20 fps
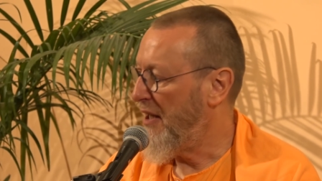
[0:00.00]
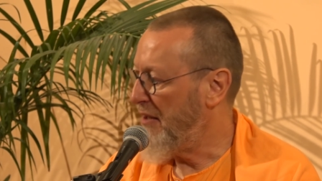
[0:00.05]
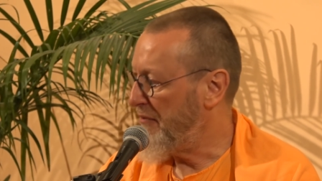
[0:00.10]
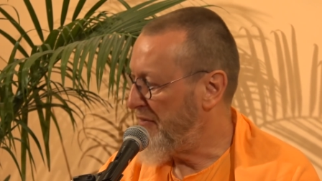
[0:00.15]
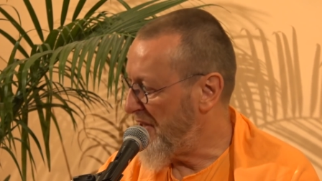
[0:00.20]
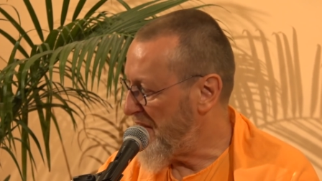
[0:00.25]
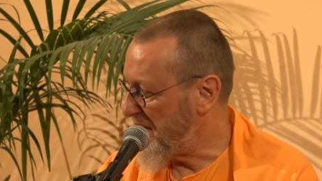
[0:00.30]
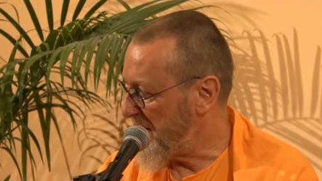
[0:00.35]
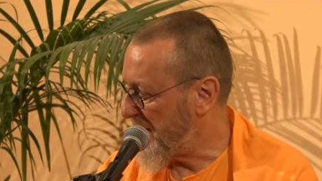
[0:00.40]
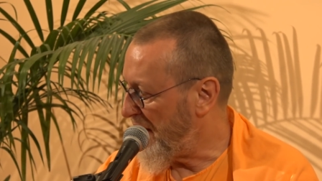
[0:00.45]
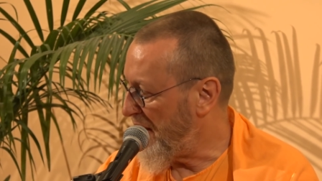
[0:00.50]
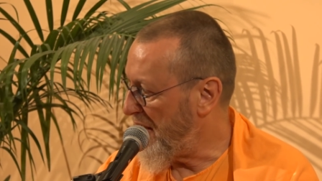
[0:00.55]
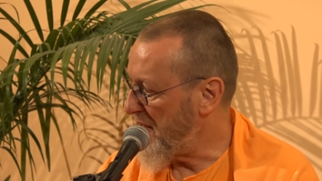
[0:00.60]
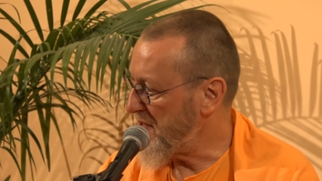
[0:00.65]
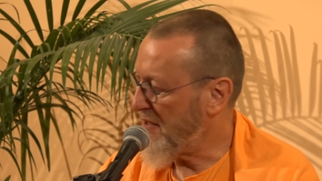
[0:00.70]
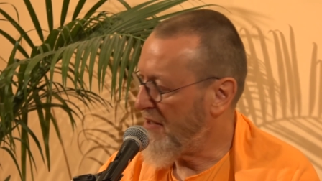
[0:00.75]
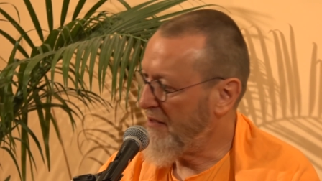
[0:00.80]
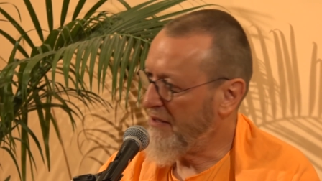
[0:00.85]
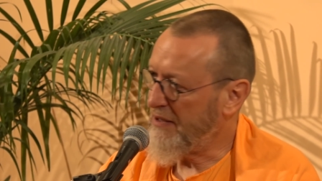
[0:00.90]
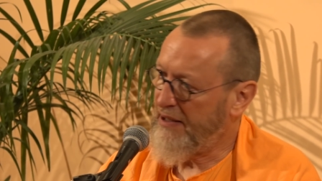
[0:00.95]
If
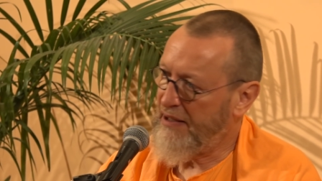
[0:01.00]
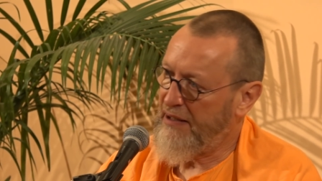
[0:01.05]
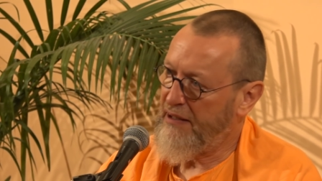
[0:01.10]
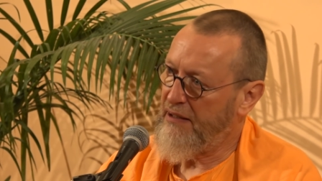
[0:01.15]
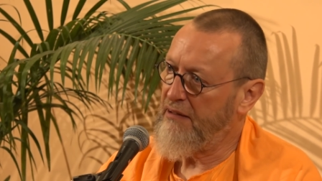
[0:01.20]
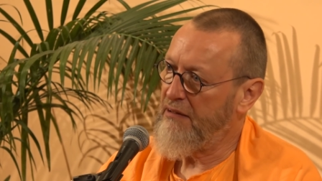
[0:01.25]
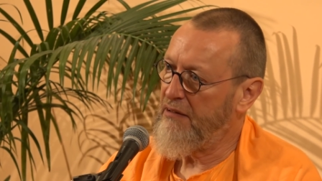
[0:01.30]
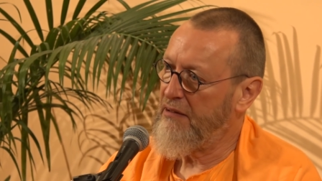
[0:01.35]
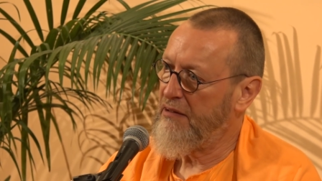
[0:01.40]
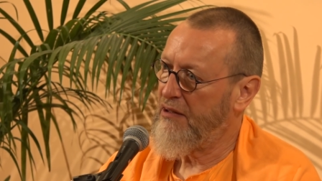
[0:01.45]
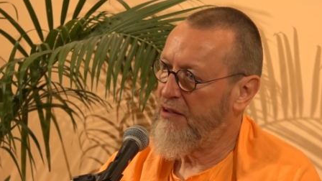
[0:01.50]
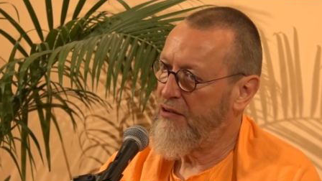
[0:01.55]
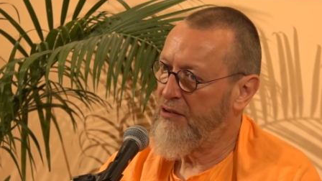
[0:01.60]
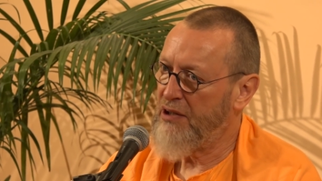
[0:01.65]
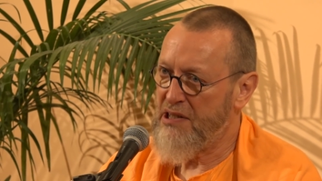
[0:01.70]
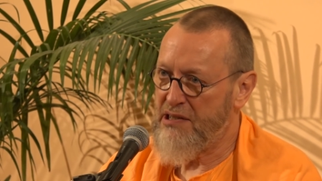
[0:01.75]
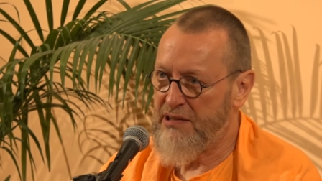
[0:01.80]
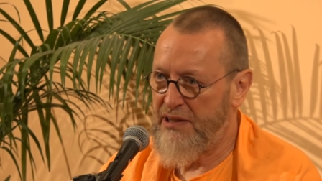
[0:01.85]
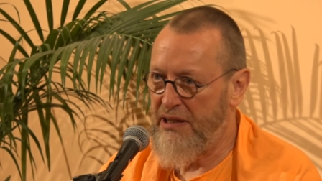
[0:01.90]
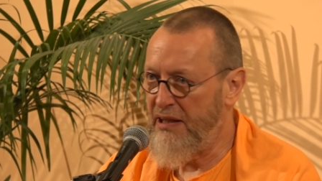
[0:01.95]
desires are there,
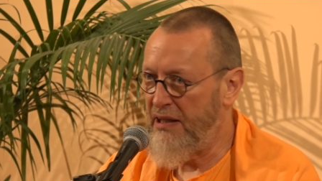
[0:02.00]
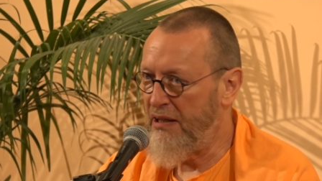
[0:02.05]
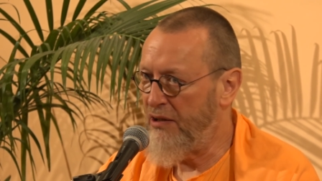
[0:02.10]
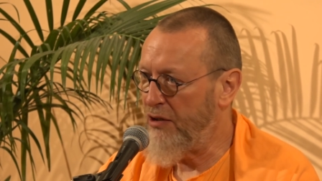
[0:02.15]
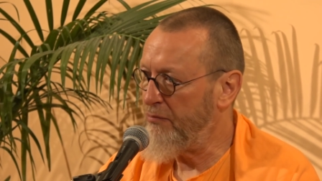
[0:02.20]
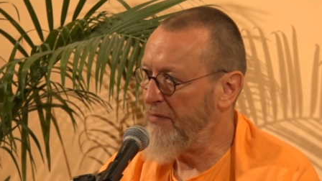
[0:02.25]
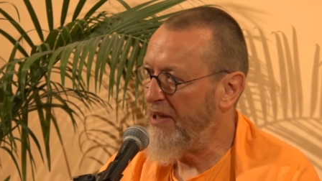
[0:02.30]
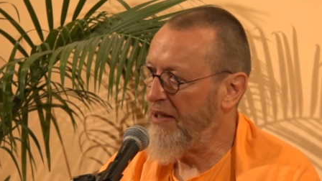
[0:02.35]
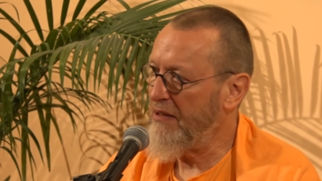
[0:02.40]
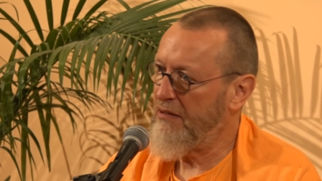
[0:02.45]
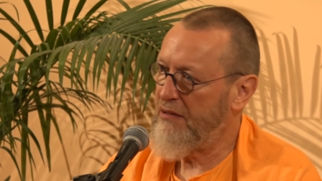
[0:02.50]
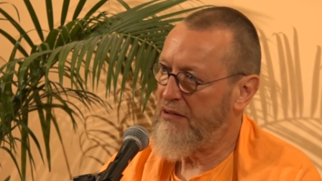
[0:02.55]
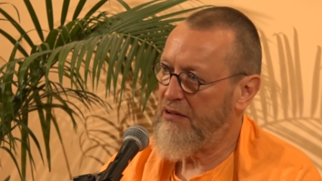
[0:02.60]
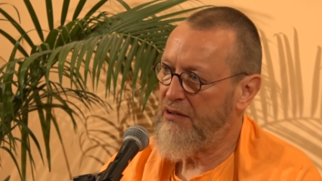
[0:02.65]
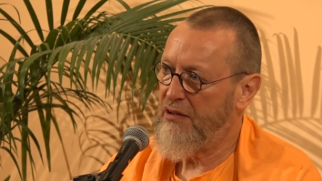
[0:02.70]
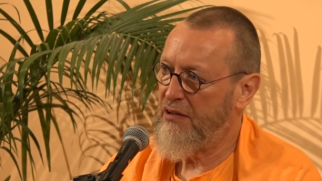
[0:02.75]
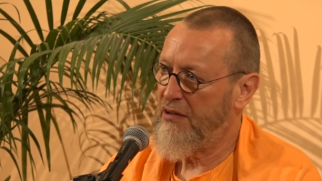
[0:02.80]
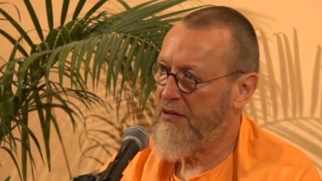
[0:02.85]
you are still in the mind.